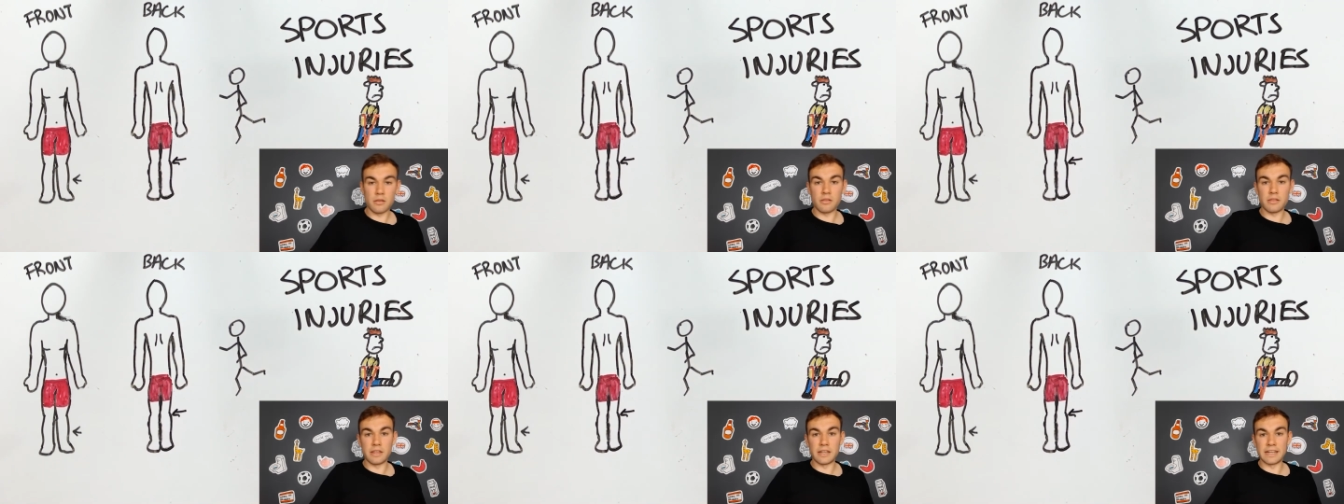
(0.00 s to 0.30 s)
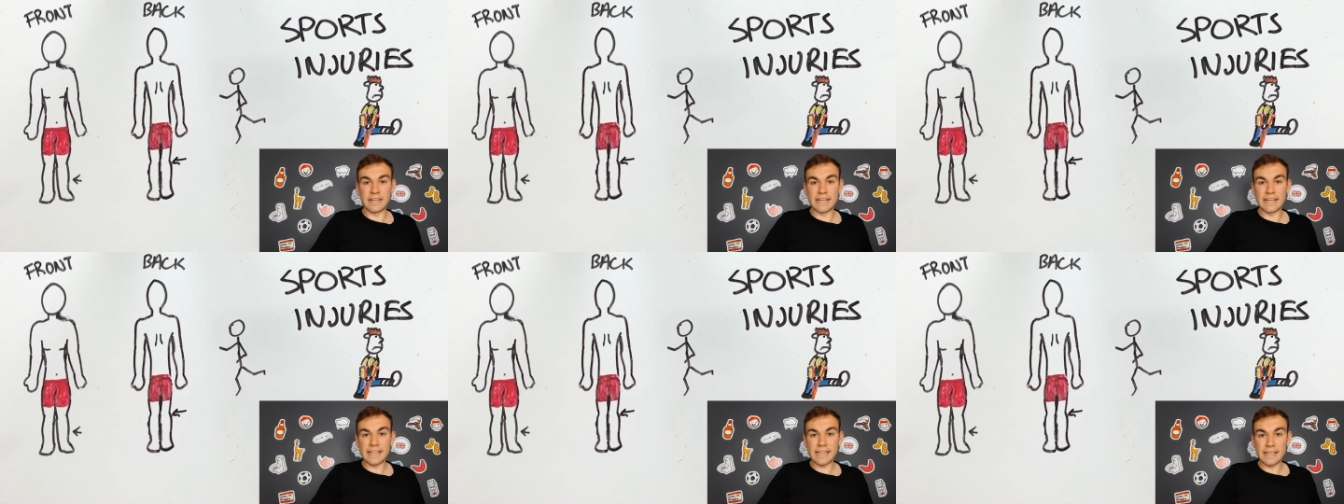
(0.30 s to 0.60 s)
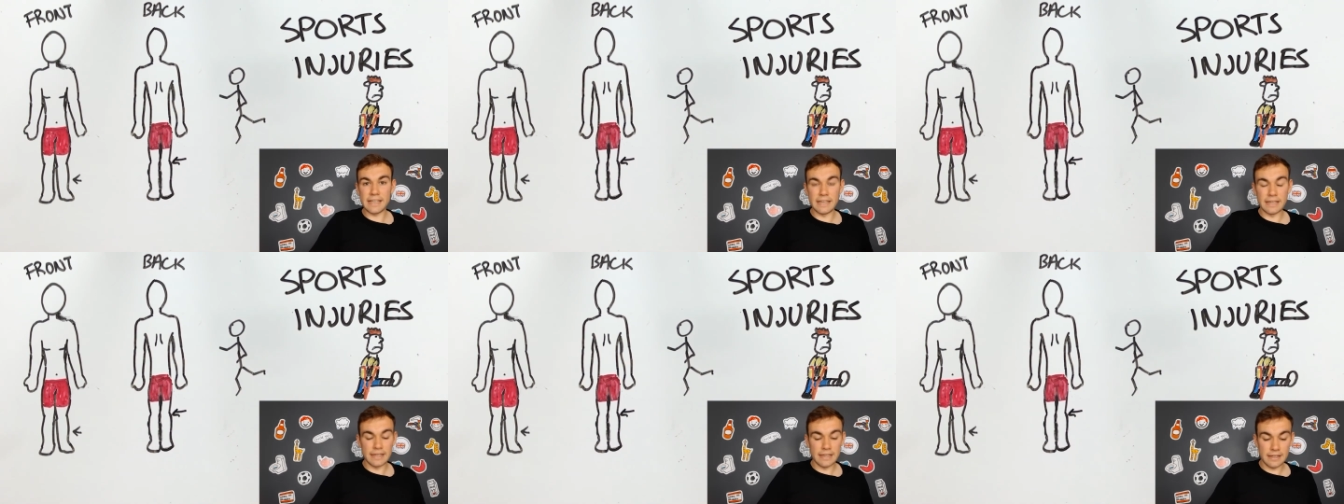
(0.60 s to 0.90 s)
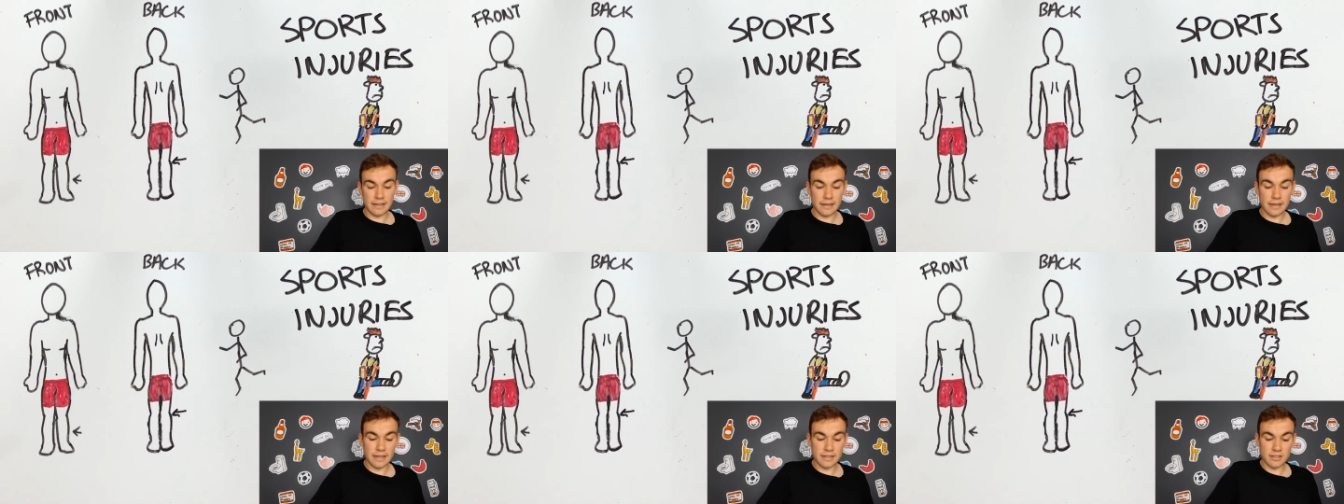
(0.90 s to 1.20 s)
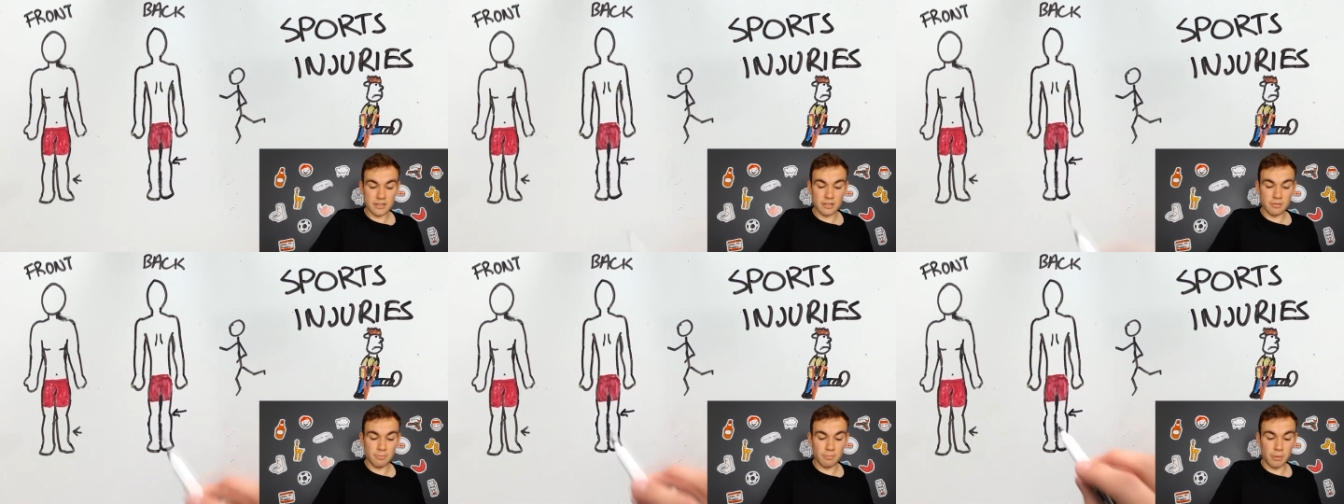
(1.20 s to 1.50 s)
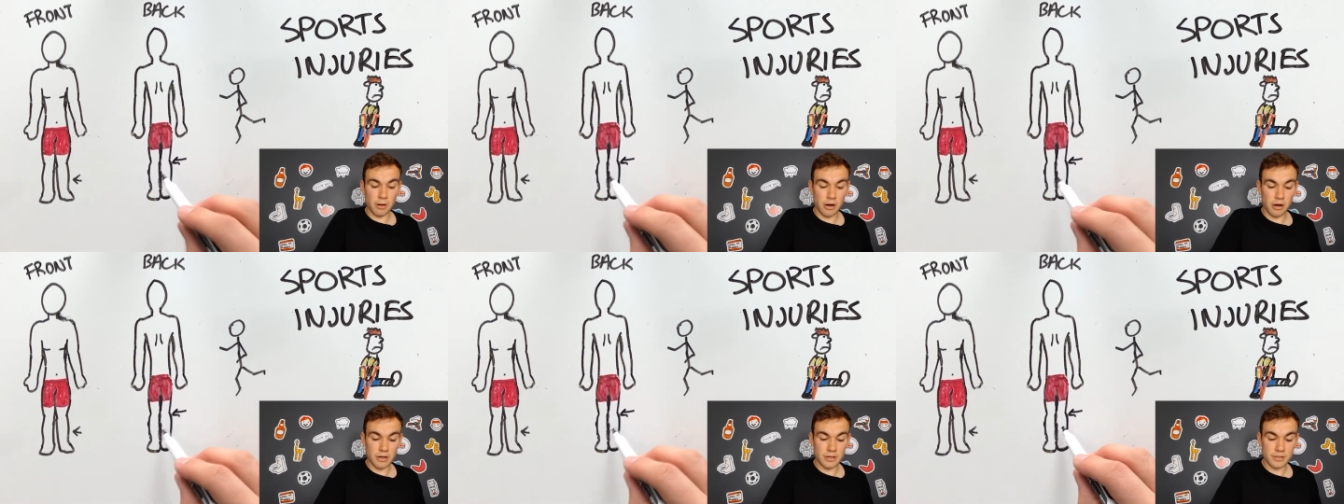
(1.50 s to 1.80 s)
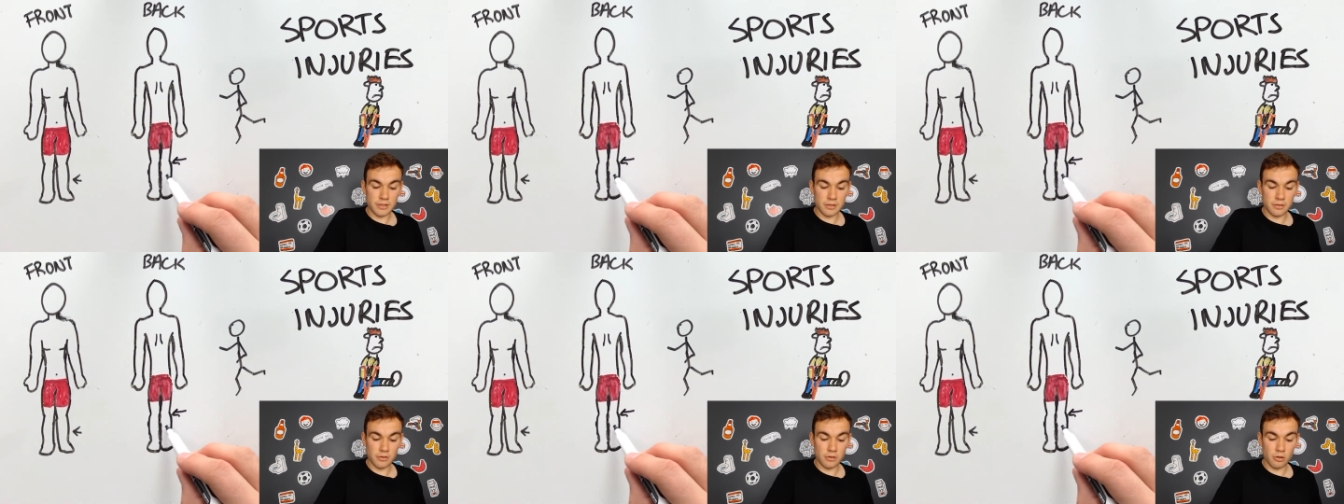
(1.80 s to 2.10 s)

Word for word: The knee is the part